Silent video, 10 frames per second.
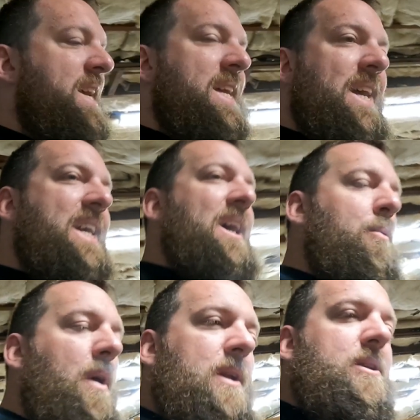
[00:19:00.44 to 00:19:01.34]
And I
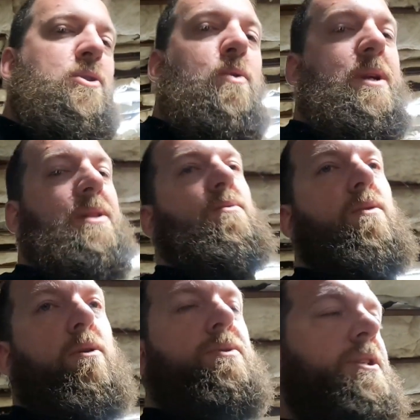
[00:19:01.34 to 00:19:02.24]
wanted to do it on the
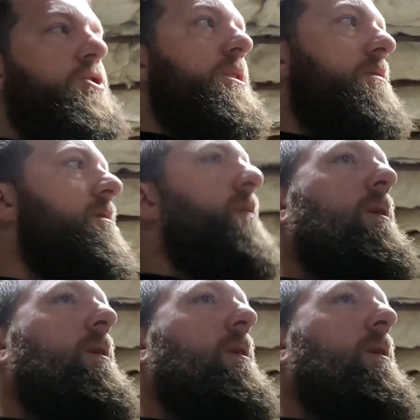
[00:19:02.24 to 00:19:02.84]
road this year.